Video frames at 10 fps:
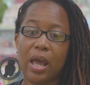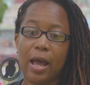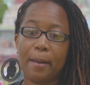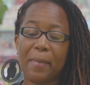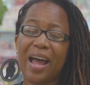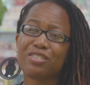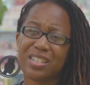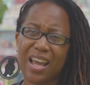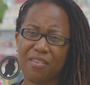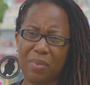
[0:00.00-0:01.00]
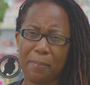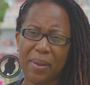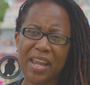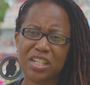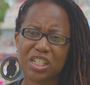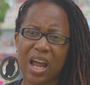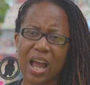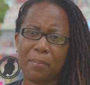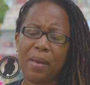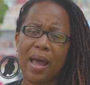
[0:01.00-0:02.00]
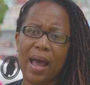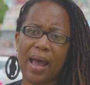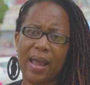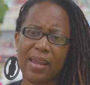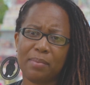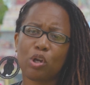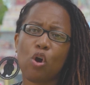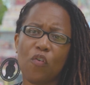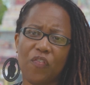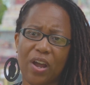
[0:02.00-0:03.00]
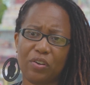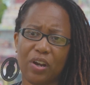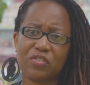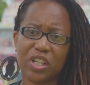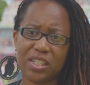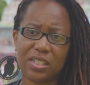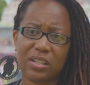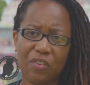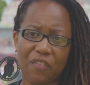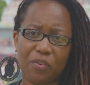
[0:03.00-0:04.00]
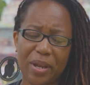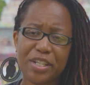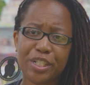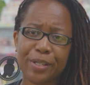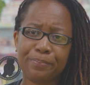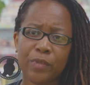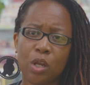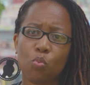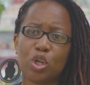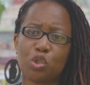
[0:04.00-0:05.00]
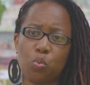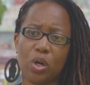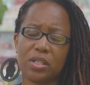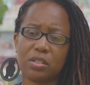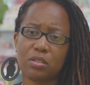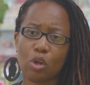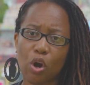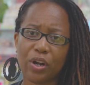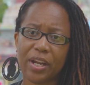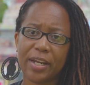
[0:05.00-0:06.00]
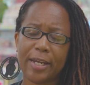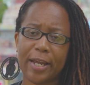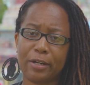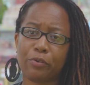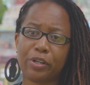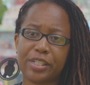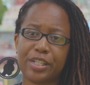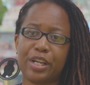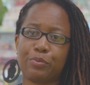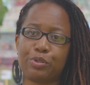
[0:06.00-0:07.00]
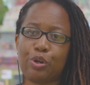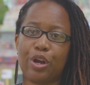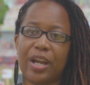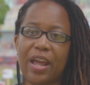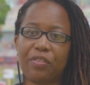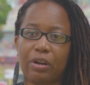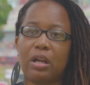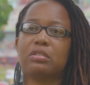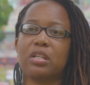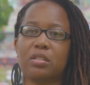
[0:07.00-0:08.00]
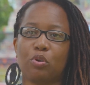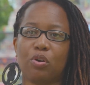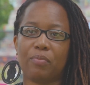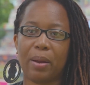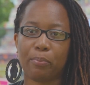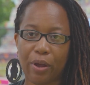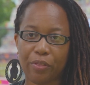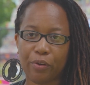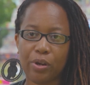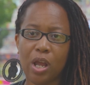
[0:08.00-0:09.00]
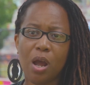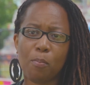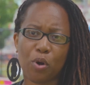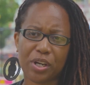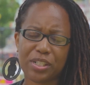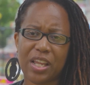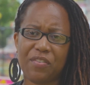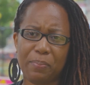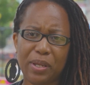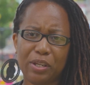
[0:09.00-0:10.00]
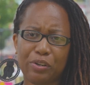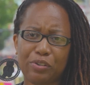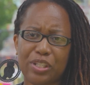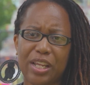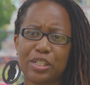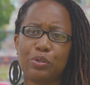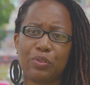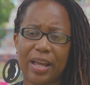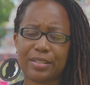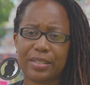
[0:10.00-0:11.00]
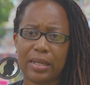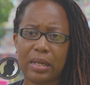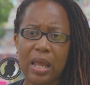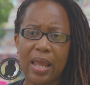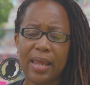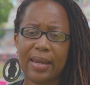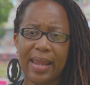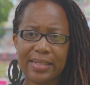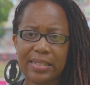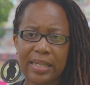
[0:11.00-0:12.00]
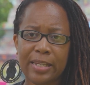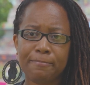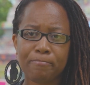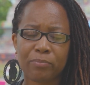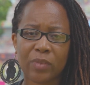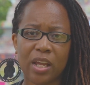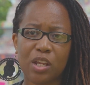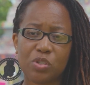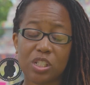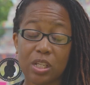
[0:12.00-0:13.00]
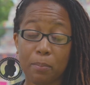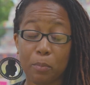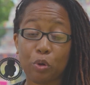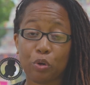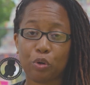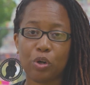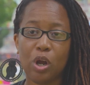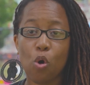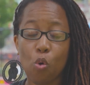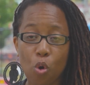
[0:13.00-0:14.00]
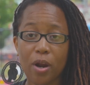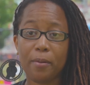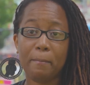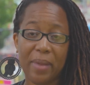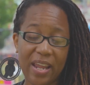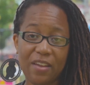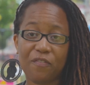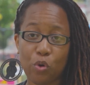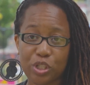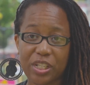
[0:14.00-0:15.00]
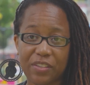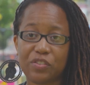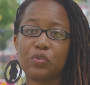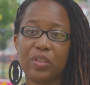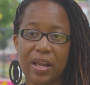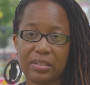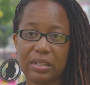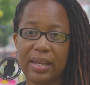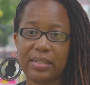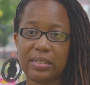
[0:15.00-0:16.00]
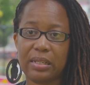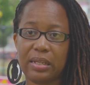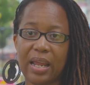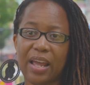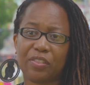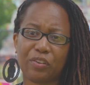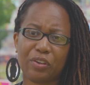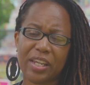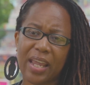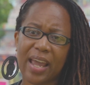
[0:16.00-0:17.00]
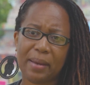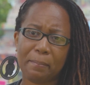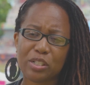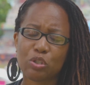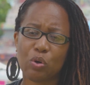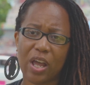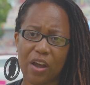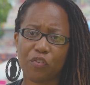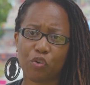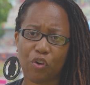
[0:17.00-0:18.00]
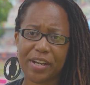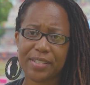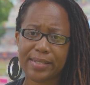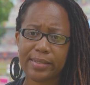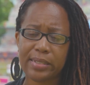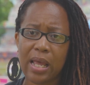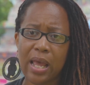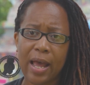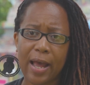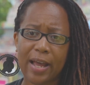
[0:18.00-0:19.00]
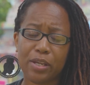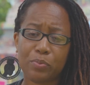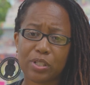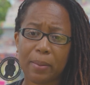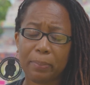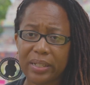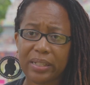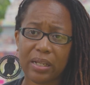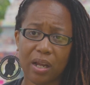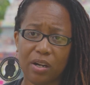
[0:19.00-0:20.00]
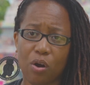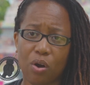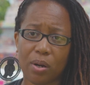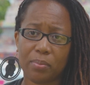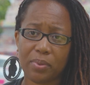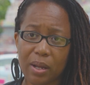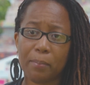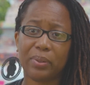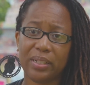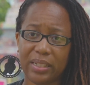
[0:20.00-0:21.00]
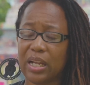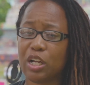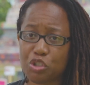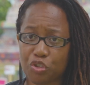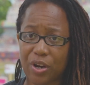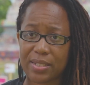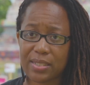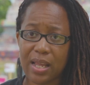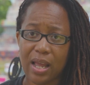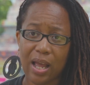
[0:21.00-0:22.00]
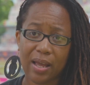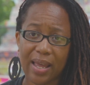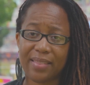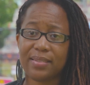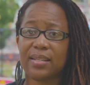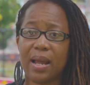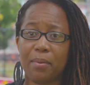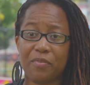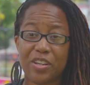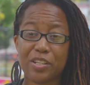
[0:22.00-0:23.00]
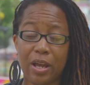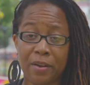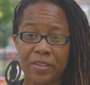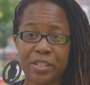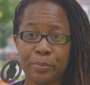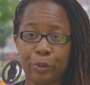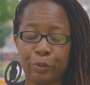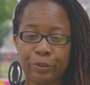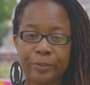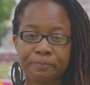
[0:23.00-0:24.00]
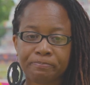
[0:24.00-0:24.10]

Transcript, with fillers: Um, outside of my paid job, I am the co-founder of Justice and Reformation, which was started, an organization that was started after the unjust murder of my brother, Marcus David Peters, in 2018. Uh, he was murdered on May 14th, 2018, after he had a mental health crisis. Uh, he was completely unarmed, completely undressed uh, at the time of his, of his murder.